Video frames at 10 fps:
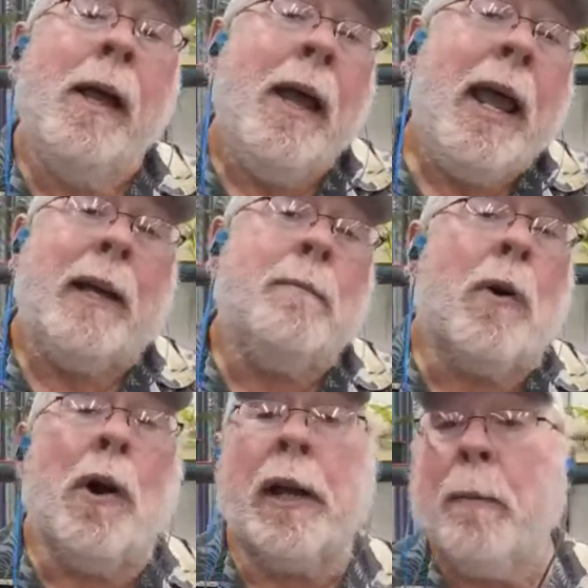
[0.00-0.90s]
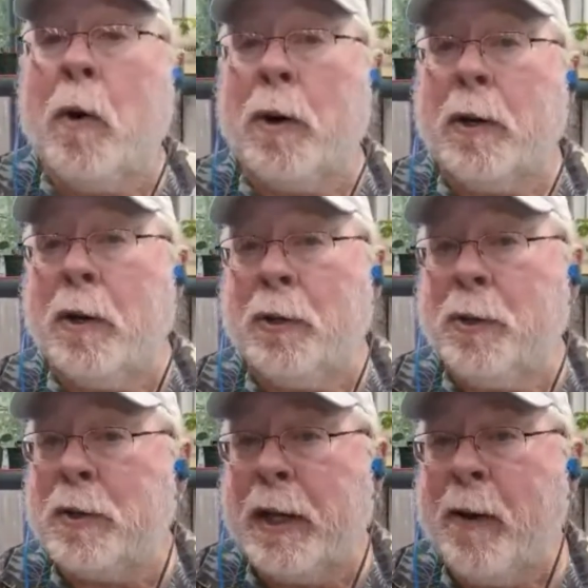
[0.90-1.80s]
Hey, good morning. I'm
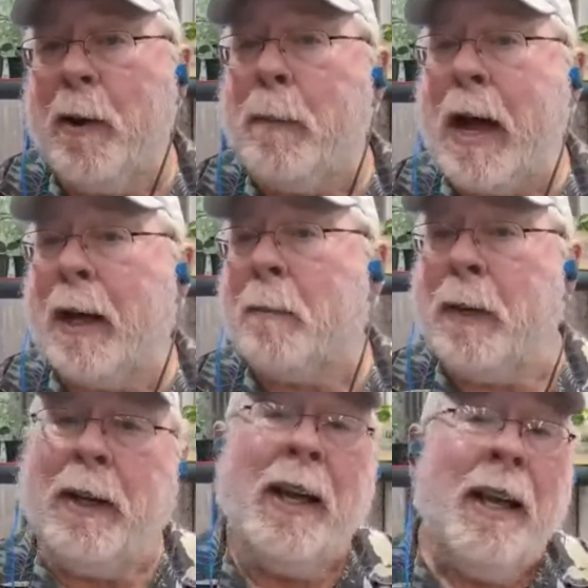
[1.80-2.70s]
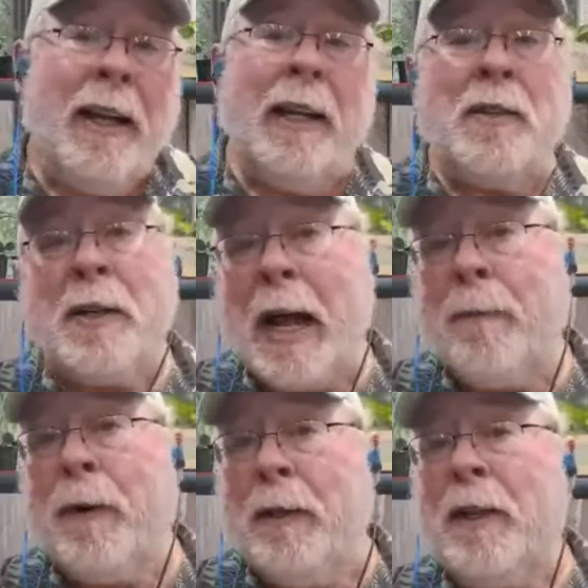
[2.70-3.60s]
horticulturist Gary Bachman, and it's time
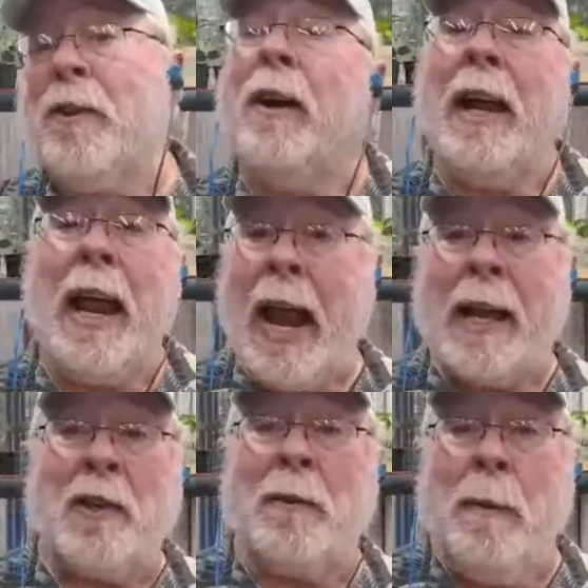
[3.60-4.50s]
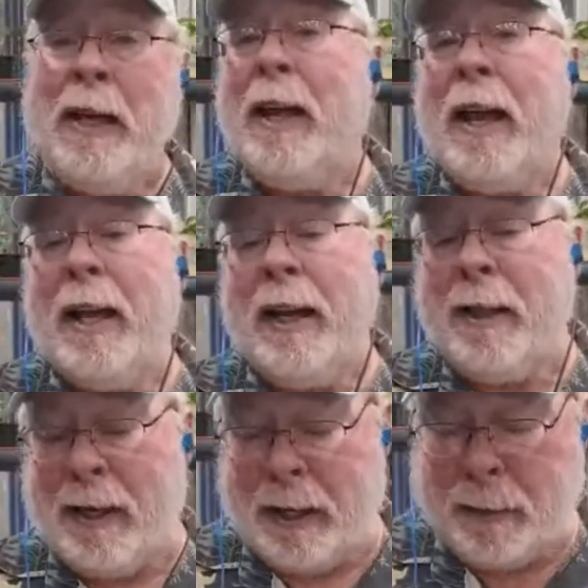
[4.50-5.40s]
for another Ask Me
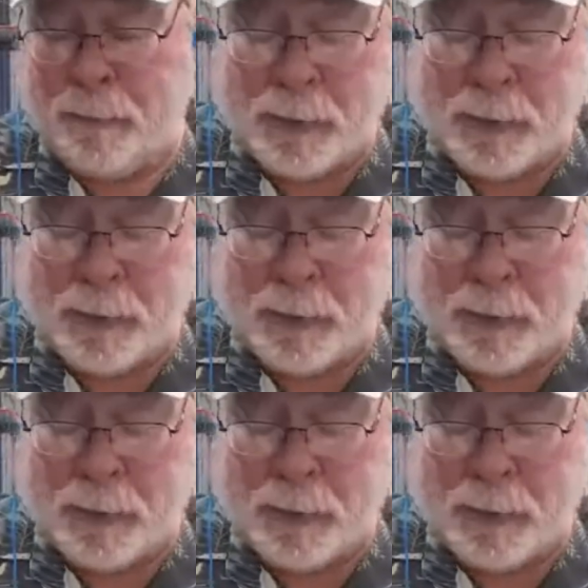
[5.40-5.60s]
Anything.